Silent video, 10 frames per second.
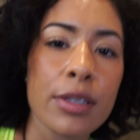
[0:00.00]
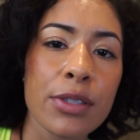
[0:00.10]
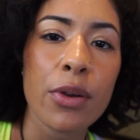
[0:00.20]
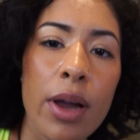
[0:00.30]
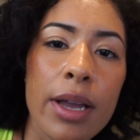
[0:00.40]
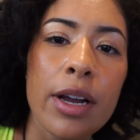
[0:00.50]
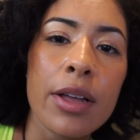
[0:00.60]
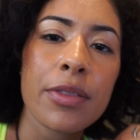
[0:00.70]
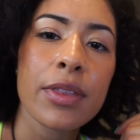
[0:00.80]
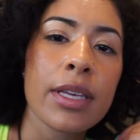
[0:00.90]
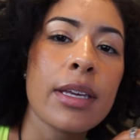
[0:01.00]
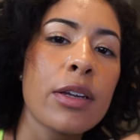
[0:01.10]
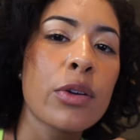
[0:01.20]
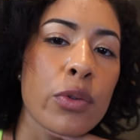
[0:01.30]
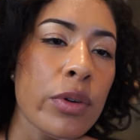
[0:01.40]
So I got the
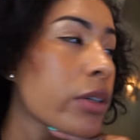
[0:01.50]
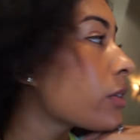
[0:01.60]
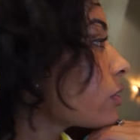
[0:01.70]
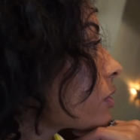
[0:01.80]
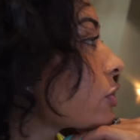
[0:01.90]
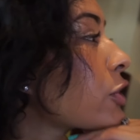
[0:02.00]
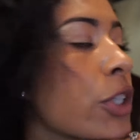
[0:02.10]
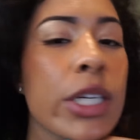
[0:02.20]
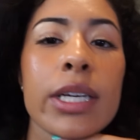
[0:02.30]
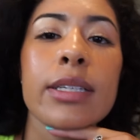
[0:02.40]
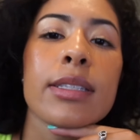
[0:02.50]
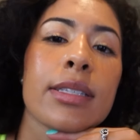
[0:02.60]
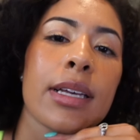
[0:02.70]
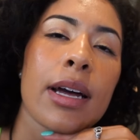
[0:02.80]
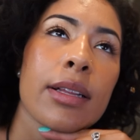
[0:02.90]
grilled chicken
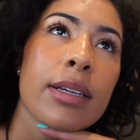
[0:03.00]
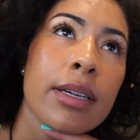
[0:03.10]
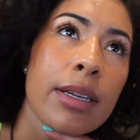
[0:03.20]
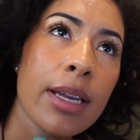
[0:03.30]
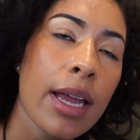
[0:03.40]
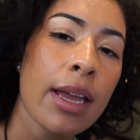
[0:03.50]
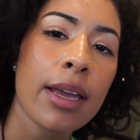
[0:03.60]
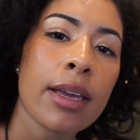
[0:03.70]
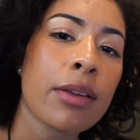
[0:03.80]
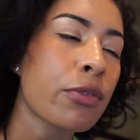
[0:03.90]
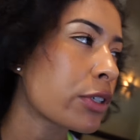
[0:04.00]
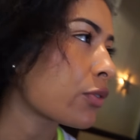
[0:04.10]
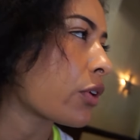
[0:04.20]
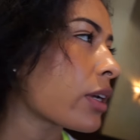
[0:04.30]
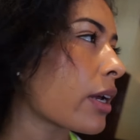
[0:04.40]
salad, and for
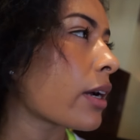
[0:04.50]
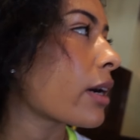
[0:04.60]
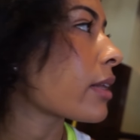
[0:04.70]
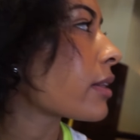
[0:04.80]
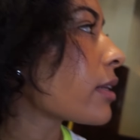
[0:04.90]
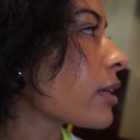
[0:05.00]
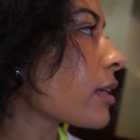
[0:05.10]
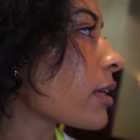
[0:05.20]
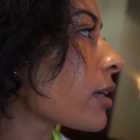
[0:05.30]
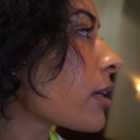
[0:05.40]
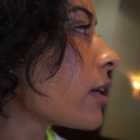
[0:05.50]
Javon I got the